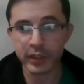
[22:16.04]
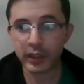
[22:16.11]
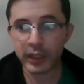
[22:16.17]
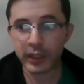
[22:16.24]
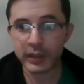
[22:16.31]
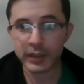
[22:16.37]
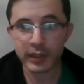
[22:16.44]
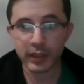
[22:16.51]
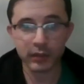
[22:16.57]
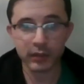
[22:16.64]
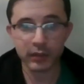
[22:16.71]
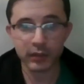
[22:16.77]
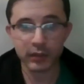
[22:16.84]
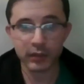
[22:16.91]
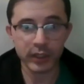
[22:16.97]
attacked
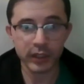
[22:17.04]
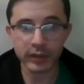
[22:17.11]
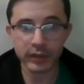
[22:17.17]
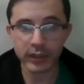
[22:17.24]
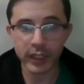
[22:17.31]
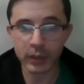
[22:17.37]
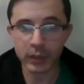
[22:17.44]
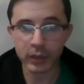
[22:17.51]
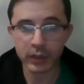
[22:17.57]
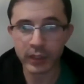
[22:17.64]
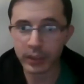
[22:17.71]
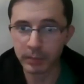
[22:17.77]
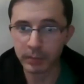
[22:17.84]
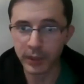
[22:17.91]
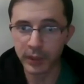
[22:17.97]
or not, I will
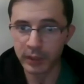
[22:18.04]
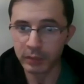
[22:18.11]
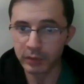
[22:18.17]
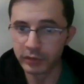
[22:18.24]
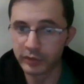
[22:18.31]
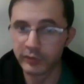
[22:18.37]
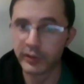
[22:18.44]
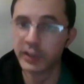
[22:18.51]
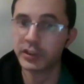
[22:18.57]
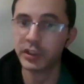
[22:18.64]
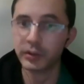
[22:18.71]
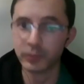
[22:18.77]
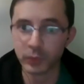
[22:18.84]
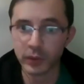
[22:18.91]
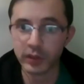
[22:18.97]
not be able to
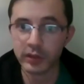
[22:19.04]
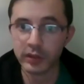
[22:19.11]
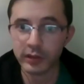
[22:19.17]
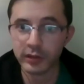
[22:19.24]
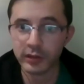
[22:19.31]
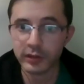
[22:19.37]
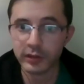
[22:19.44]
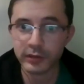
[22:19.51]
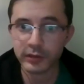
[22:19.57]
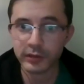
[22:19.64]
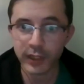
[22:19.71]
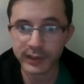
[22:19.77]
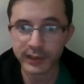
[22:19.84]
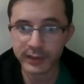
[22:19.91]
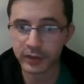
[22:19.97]
function well
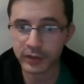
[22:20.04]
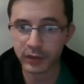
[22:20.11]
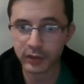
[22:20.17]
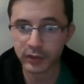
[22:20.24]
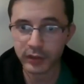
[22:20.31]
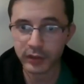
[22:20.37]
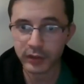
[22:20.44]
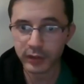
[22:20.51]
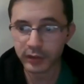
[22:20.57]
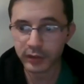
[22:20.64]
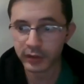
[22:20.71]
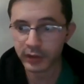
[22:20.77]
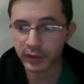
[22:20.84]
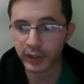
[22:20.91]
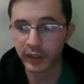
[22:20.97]
as a doctor,
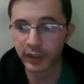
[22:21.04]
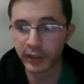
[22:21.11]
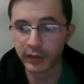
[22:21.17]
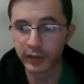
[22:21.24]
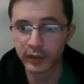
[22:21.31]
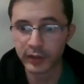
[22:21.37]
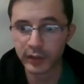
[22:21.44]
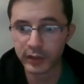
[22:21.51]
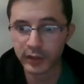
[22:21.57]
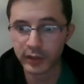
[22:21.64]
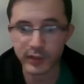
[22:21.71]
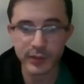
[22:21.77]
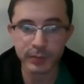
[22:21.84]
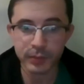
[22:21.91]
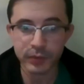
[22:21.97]
and
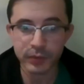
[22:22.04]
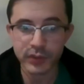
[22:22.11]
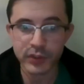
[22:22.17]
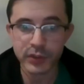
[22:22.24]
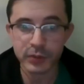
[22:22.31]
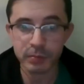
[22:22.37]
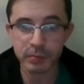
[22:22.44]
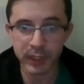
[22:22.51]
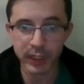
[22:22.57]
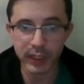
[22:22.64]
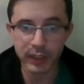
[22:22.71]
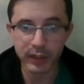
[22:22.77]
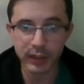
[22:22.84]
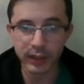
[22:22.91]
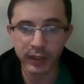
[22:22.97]
this puts
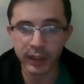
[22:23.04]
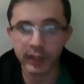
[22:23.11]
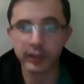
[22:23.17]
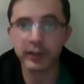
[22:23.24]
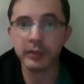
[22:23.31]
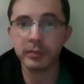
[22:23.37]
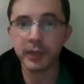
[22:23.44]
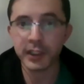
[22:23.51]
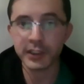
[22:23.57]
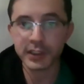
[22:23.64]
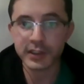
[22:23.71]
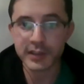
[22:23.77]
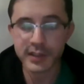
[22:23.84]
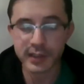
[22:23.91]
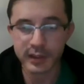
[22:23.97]
me and the
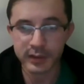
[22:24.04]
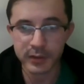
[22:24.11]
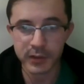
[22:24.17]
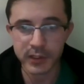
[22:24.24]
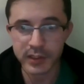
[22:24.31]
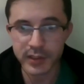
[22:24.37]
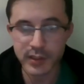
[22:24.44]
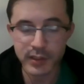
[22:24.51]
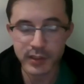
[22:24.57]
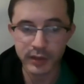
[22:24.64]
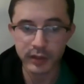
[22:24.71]
patients at risk.